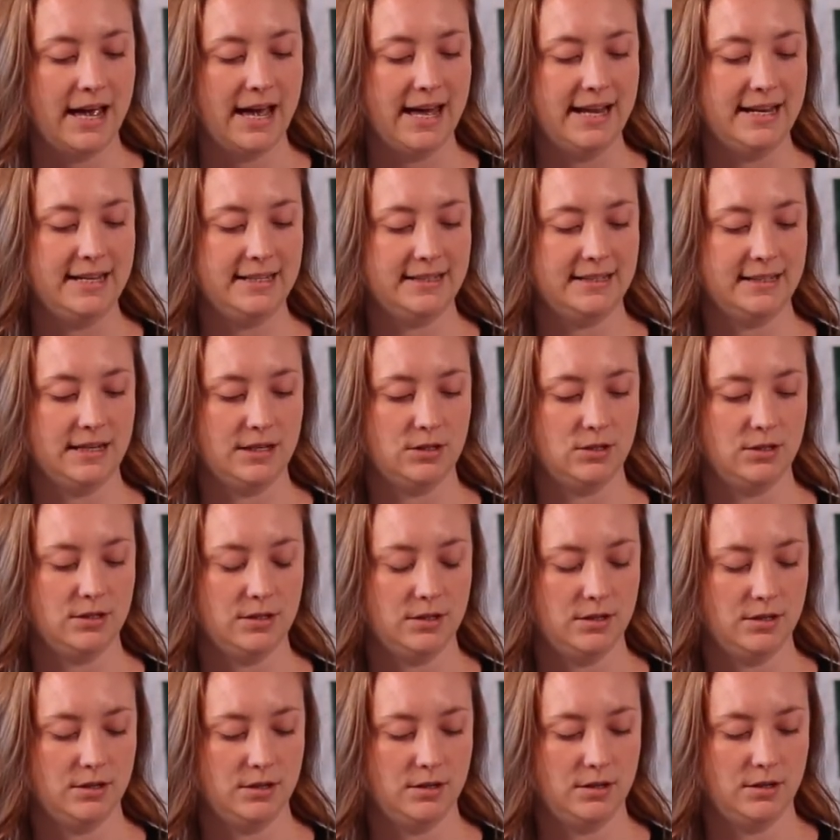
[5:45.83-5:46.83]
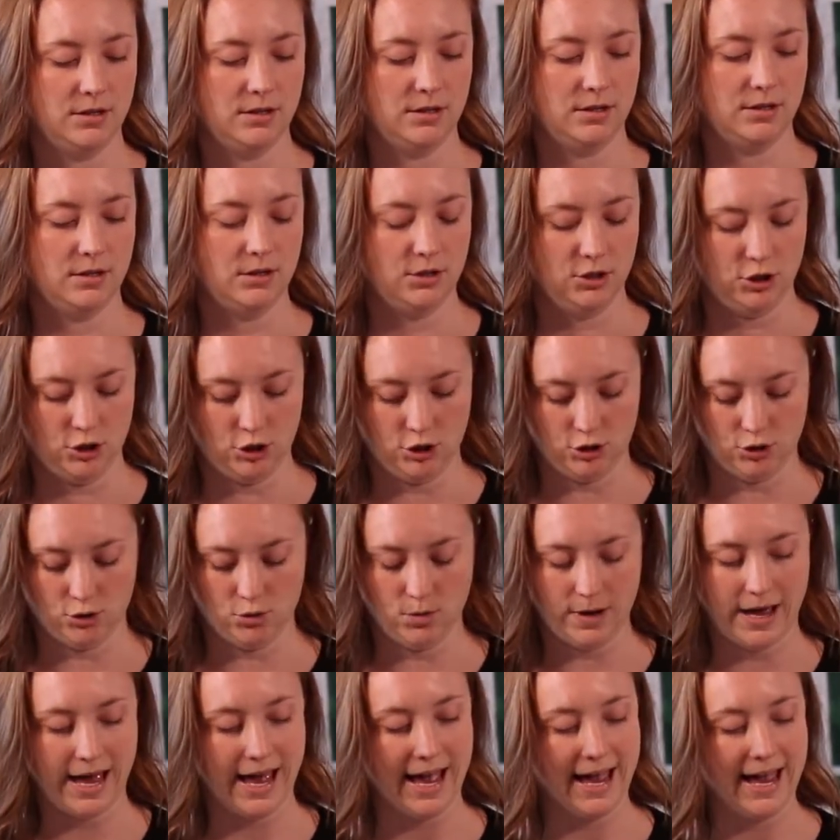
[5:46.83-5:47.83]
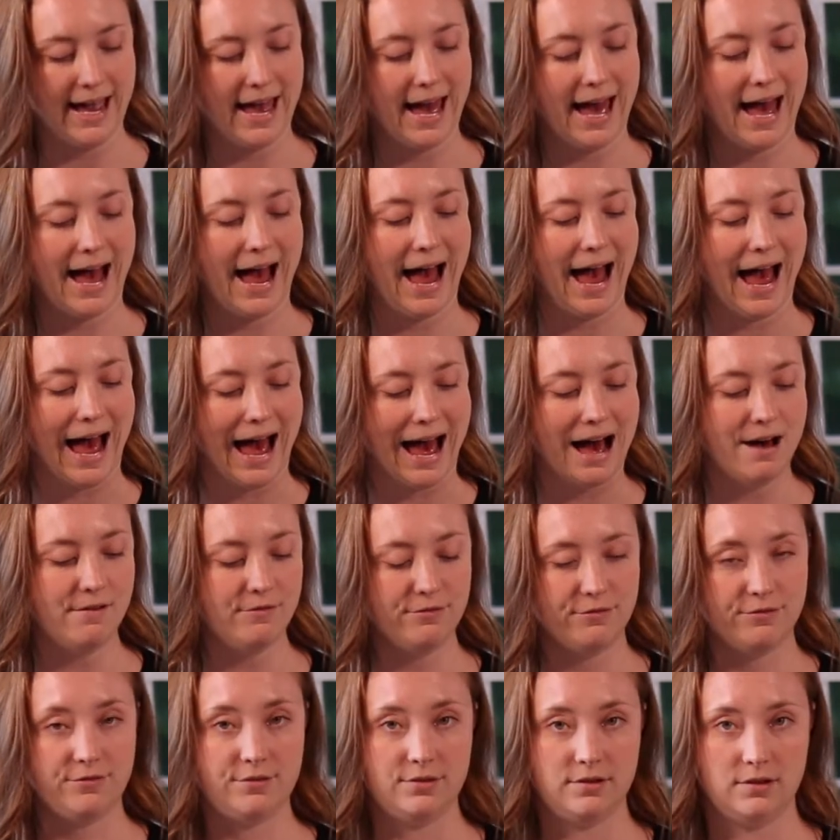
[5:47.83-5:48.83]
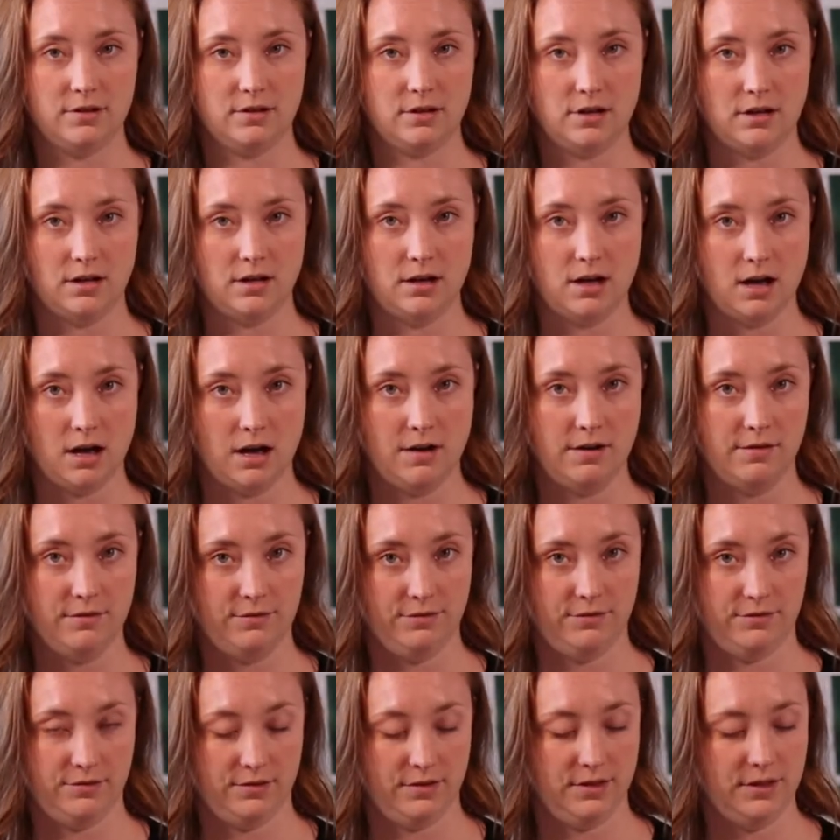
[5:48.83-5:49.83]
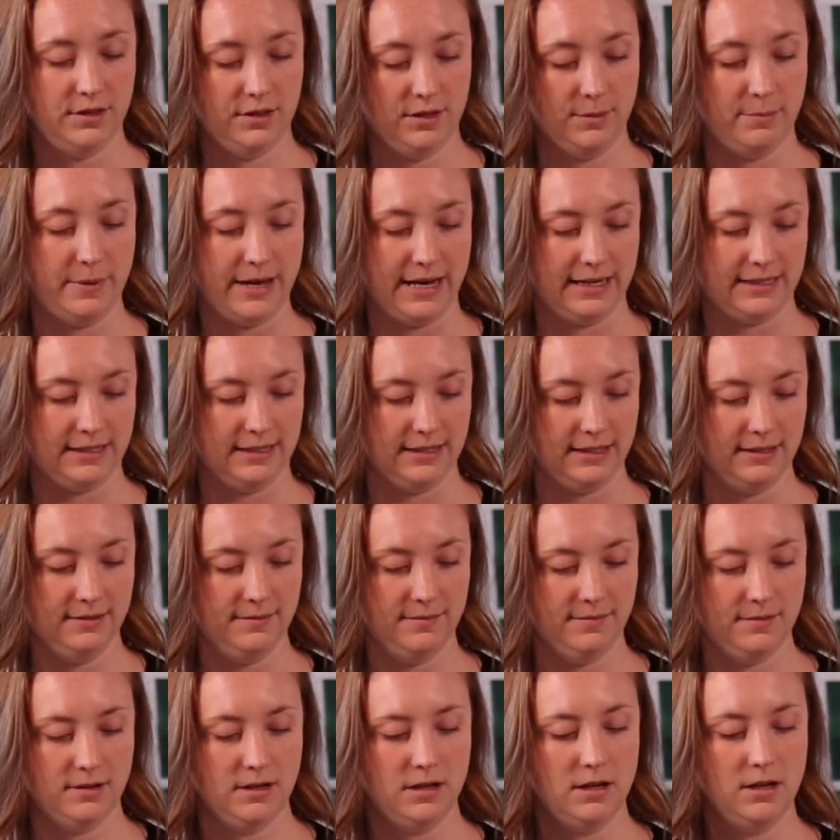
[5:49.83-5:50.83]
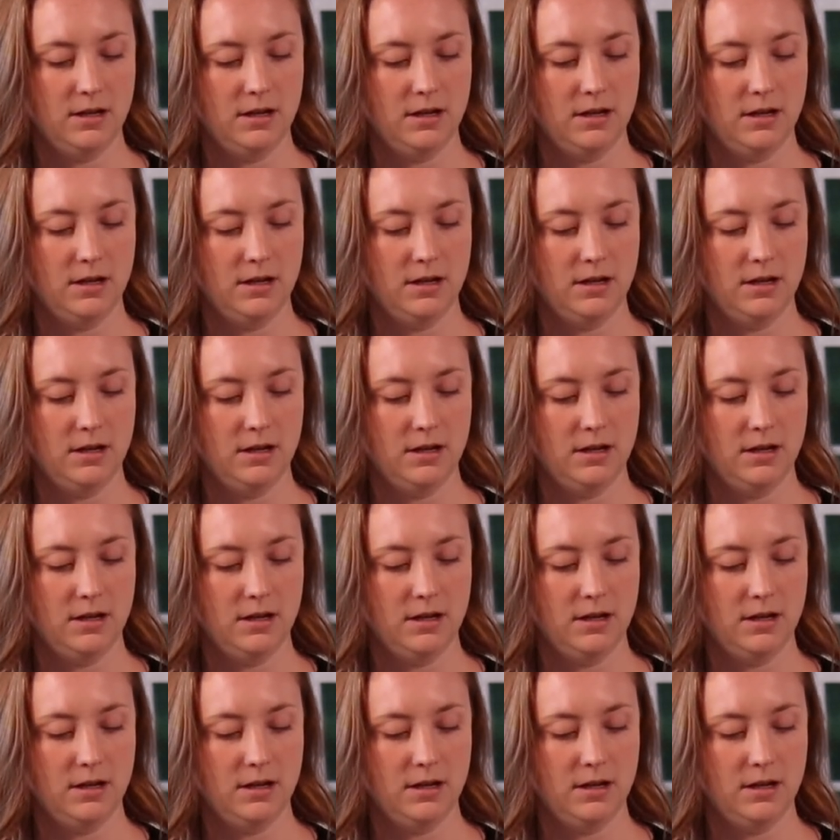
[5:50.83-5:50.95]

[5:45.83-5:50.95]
and it says to do a half of the pectin,